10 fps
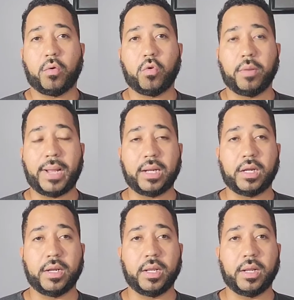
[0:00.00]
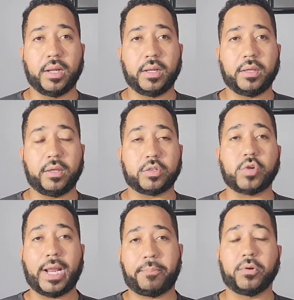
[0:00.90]
or am I going to
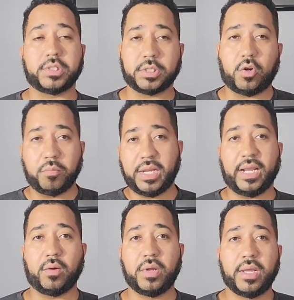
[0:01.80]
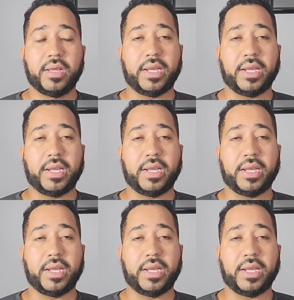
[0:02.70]
try to purchase a home now?